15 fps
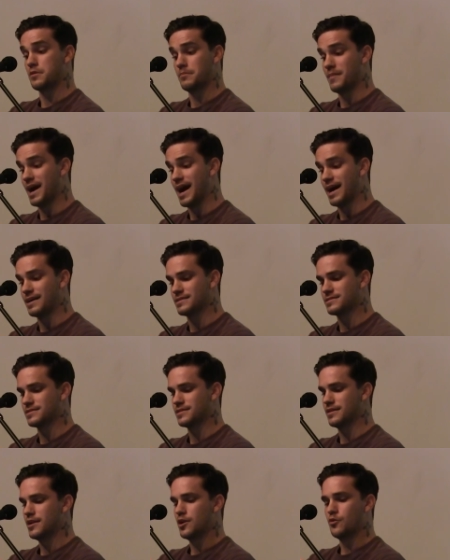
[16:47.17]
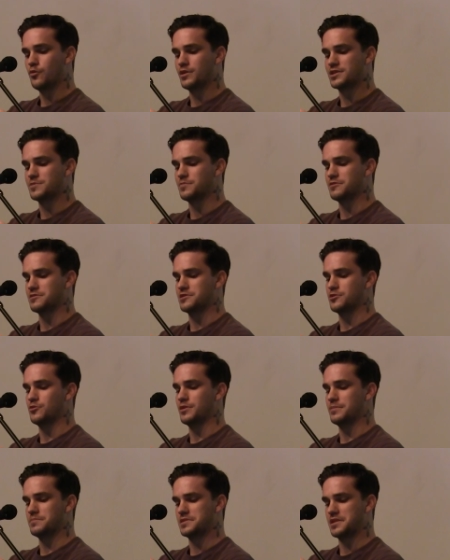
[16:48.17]
The Mask whispers to
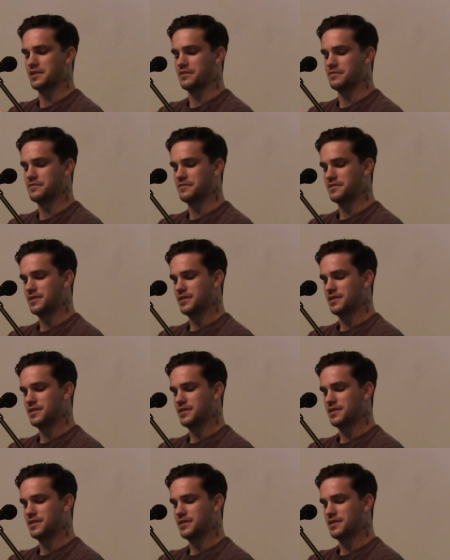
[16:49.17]
himself,